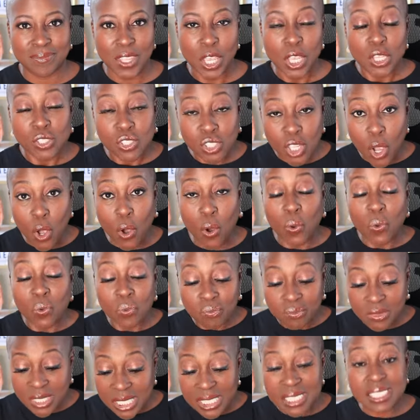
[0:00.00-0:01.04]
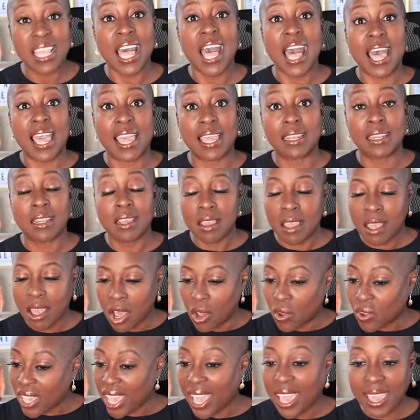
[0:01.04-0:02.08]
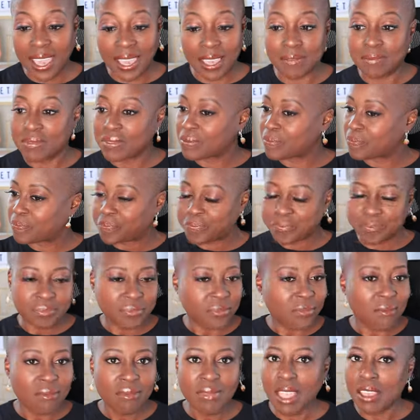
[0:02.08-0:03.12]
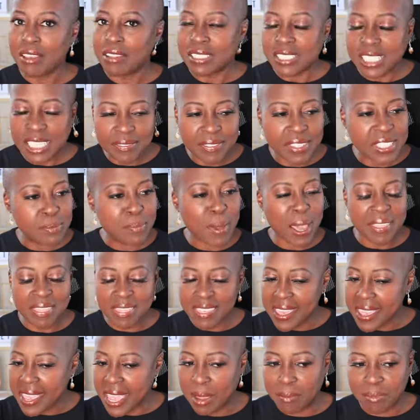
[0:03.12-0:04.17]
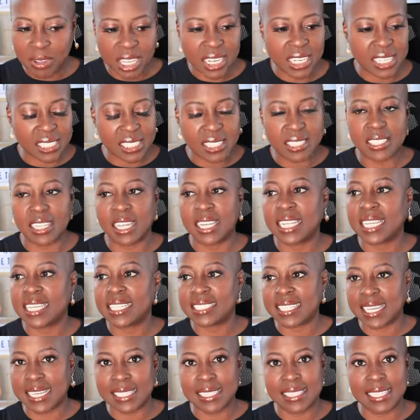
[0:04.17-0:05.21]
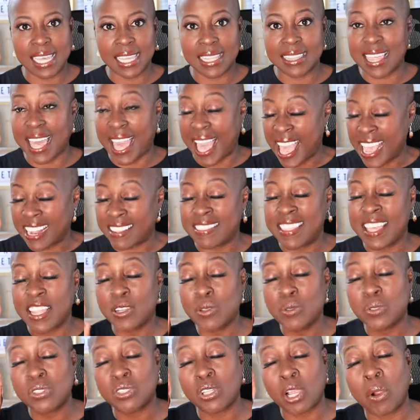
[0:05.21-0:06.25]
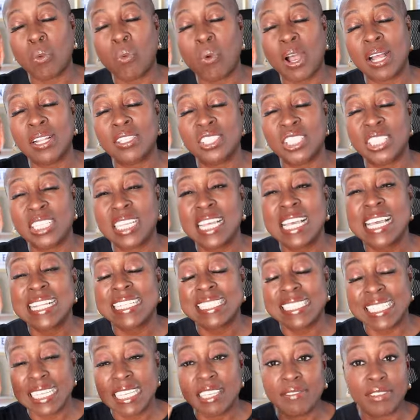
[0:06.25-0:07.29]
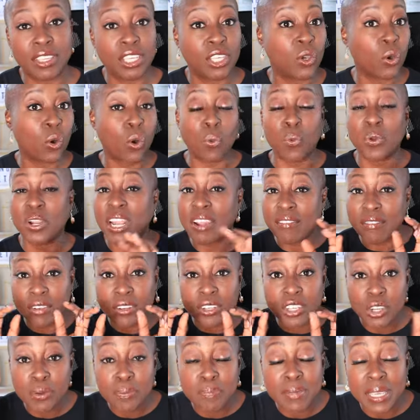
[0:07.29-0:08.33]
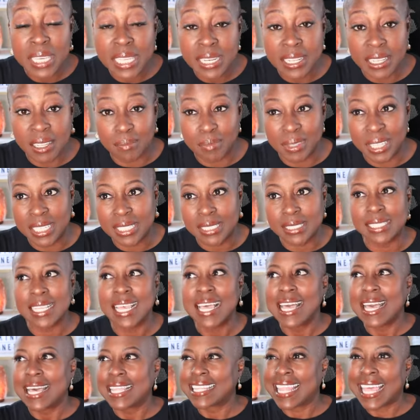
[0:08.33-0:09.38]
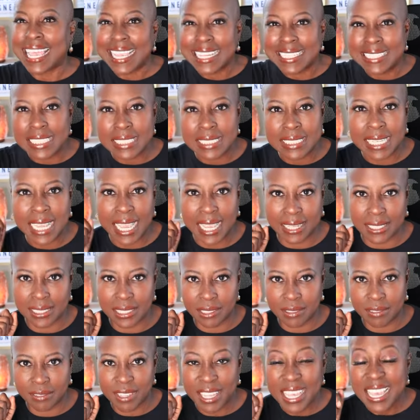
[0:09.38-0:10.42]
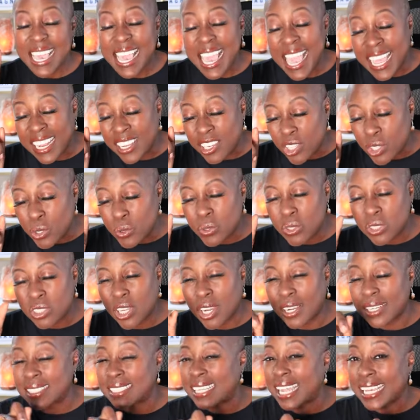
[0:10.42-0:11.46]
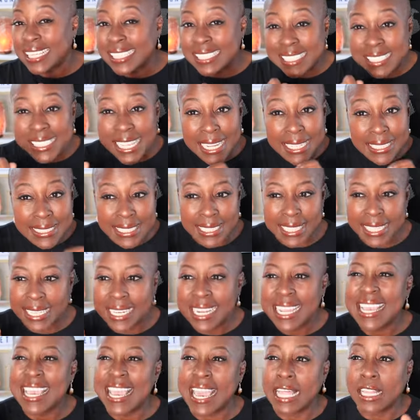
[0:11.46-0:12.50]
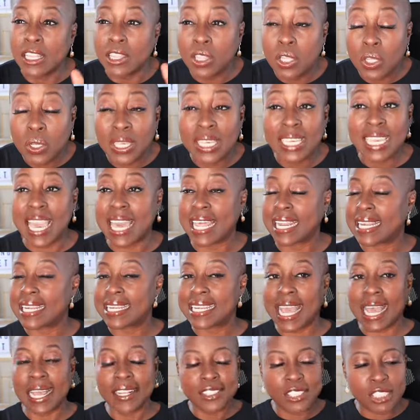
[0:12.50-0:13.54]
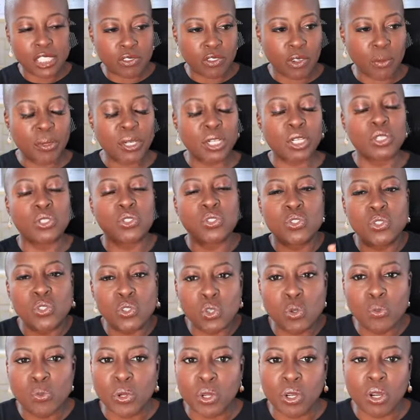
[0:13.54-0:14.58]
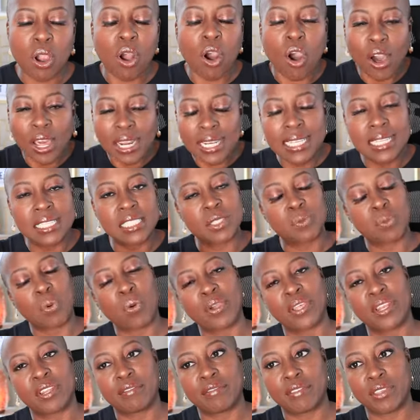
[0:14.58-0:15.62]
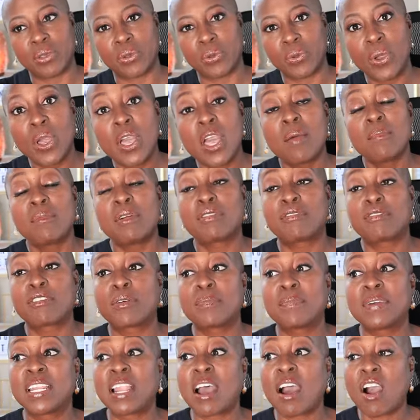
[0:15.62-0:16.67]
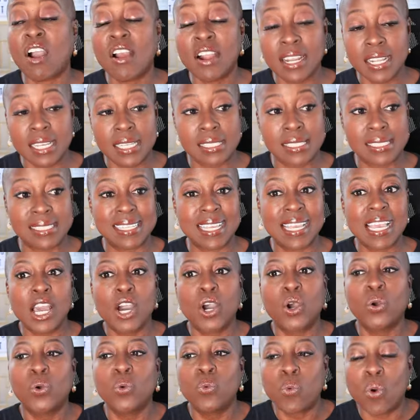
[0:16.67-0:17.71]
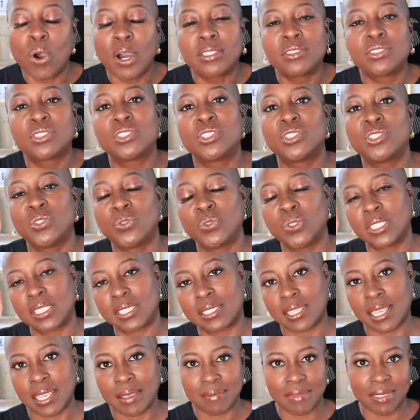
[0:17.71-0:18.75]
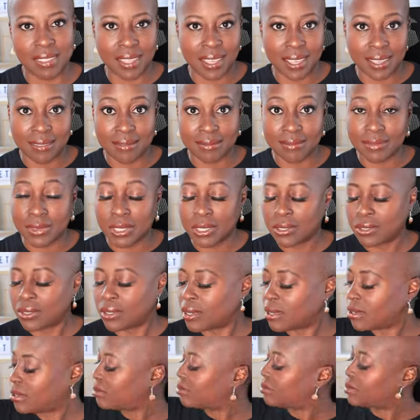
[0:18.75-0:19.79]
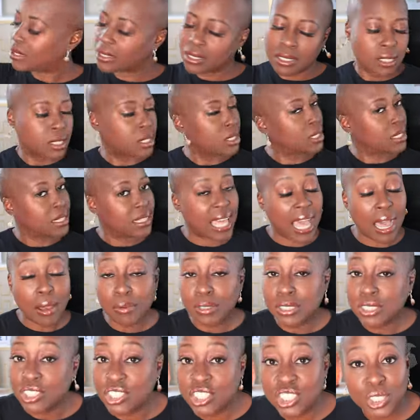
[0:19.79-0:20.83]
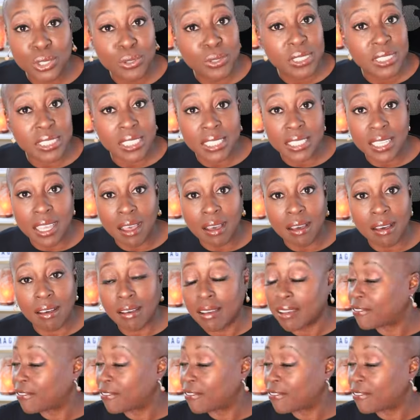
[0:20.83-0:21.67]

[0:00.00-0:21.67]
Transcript: So decide, okay, TV's my thing. I'm going to study and dissect that. And then you start watching TV or whatever your medium is like a detective and you start dissecting it and looking at it not just from a consumer audience point of view, but from an artist who wants to do the same thing. Ooh, that was juicy, y'all.